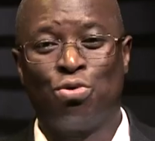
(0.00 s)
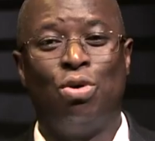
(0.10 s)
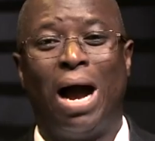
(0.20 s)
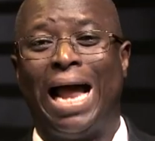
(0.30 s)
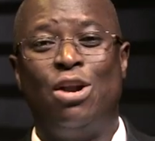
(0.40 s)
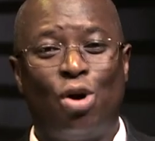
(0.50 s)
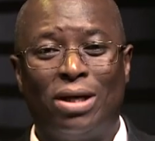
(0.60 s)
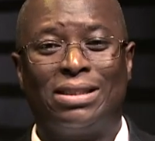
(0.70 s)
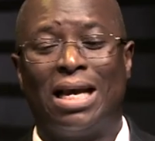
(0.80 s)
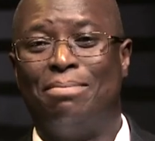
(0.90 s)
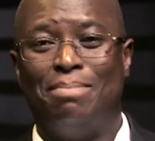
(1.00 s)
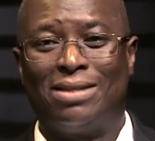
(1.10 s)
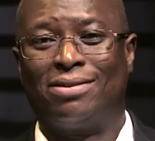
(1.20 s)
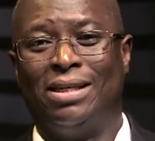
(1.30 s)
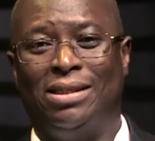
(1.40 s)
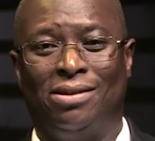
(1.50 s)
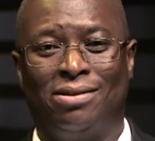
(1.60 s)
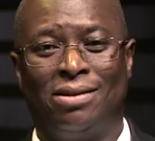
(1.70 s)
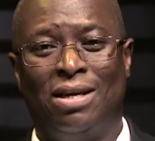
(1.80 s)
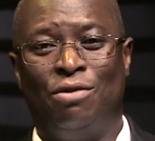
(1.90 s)
through anointed
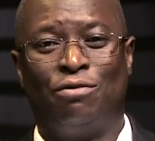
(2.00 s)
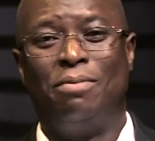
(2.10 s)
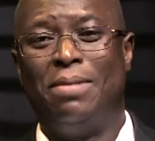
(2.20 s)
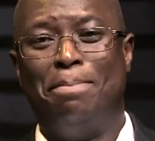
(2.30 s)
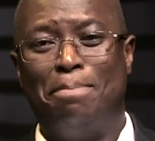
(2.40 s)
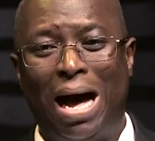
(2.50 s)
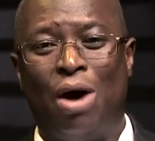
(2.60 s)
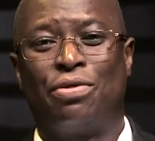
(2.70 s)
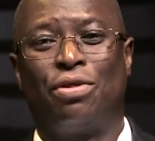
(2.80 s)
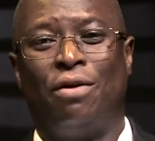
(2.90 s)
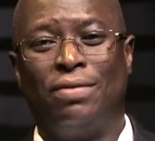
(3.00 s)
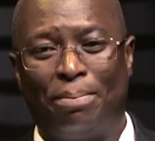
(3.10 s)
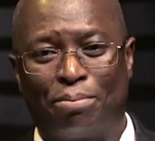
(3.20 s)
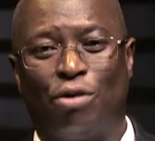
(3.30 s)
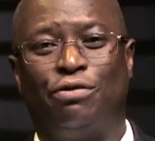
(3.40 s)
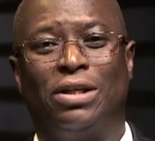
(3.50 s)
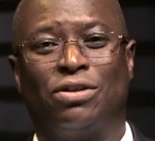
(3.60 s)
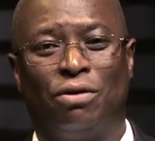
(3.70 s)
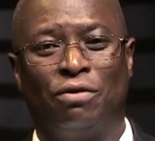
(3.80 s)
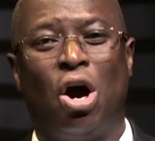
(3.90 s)
messages from the mouth of the
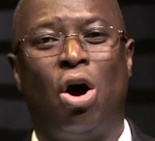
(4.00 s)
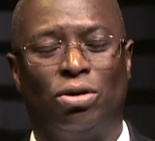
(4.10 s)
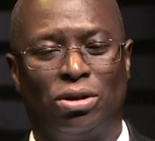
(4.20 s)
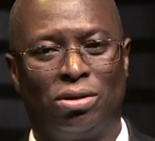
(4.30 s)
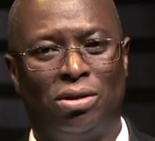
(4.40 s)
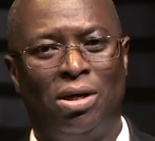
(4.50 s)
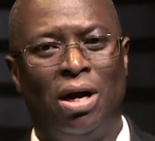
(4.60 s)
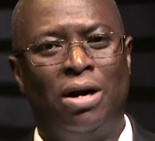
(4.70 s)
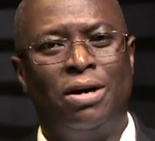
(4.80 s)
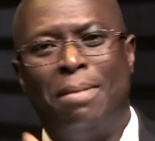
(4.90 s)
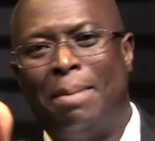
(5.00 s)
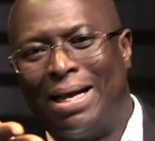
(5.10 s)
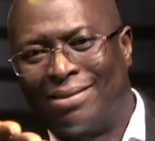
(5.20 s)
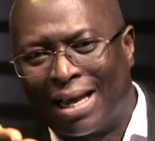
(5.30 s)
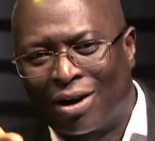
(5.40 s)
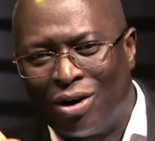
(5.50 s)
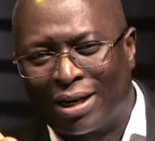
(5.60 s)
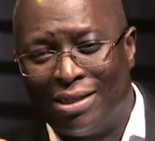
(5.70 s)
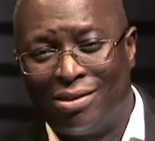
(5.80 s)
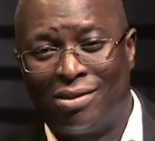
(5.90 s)
prophets of God. Remember
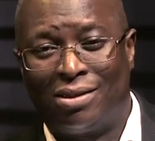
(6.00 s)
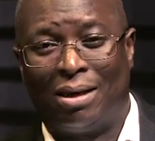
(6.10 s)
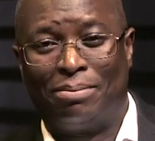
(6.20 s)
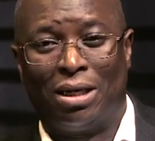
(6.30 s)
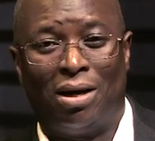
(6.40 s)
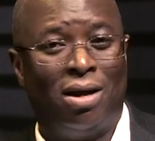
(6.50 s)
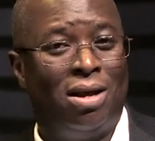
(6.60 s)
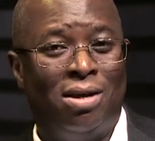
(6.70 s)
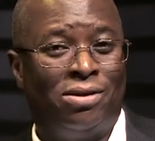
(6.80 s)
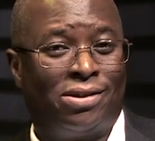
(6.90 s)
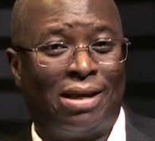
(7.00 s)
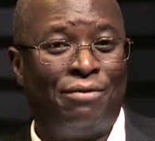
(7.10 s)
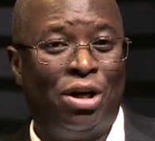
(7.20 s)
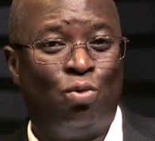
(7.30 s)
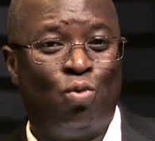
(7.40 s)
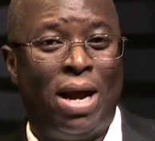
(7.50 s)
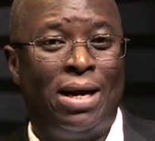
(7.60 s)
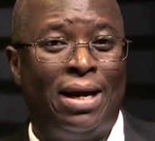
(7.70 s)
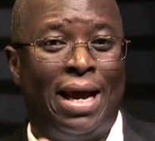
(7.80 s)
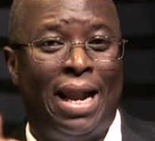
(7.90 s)
2 Kings chapter 7
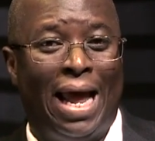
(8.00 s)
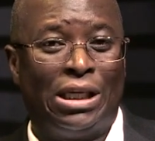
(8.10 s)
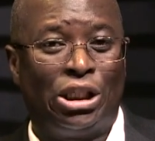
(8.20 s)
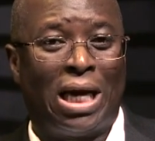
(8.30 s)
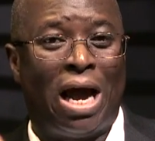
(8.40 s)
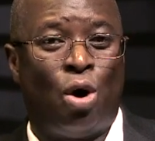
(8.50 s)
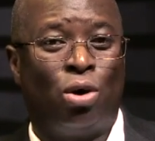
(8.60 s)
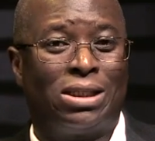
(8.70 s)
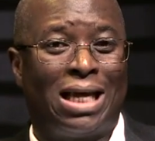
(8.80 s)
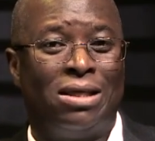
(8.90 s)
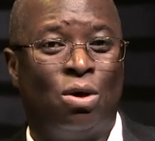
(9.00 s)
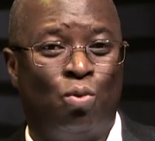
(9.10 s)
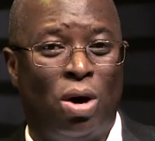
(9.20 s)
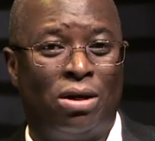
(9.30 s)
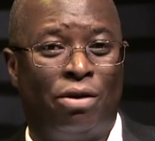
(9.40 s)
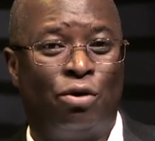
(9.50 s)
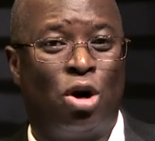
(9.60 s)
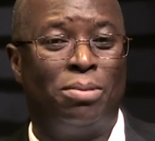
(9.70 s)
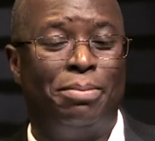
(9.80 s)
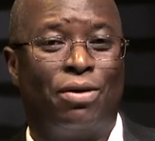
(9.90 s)
when Elisha uttered the word of
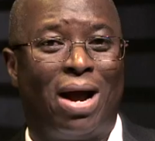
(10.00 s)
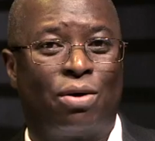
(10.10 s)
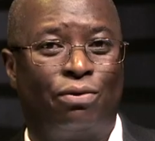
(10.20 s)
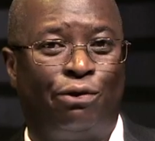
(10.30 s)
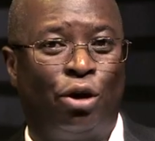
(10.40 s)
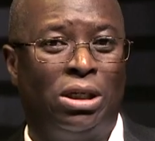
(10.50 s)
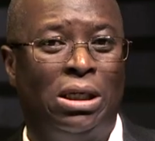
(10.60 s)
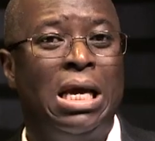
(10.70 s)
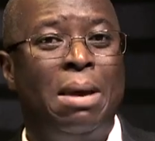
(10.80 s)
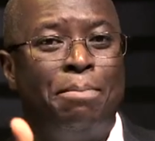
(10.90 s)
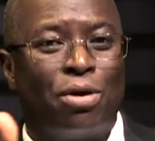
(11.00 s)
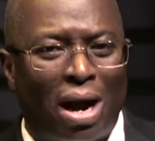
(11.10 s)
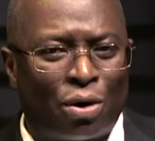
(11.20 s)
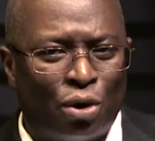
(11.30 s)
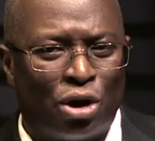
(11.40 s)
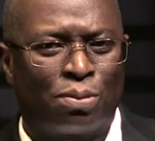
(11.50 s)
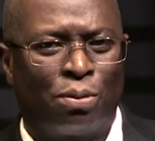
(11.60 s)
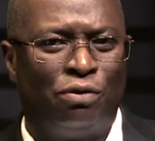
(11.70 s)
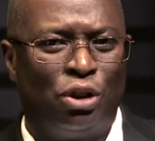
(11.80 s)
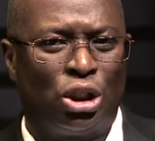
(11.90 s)
God for the miraculous
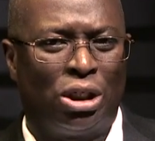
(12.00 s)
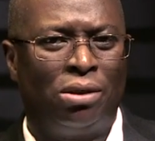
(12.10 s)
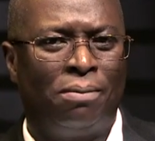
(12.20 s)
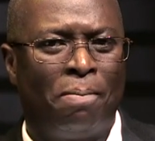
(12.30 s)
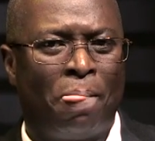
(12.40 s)
provision